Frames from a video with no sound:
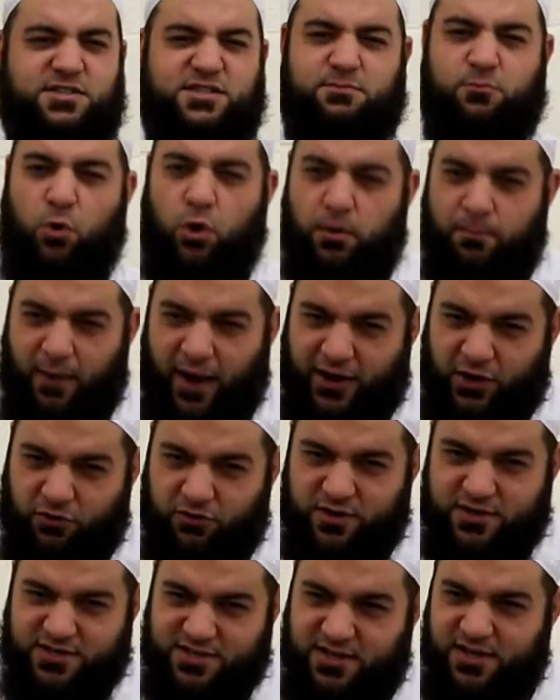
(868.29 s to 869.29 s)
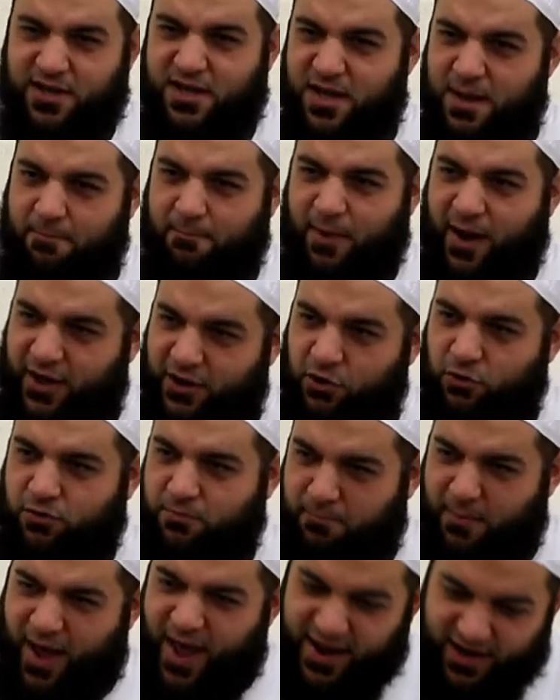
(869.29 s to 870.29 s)
small minor, minor,
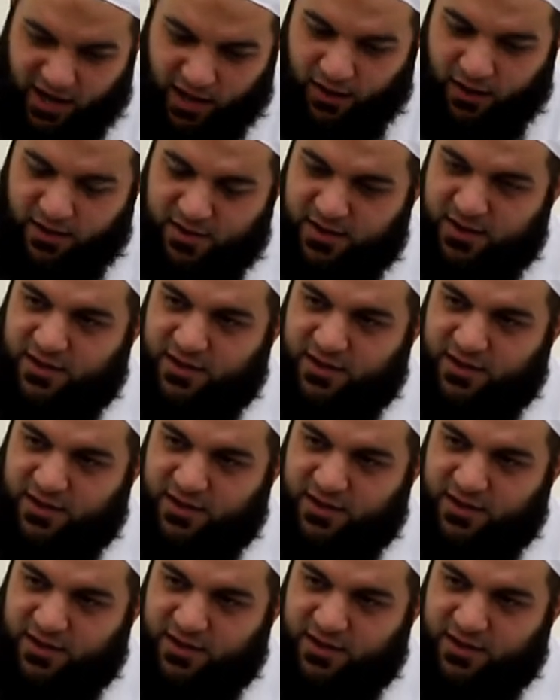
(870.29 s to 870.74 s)
minor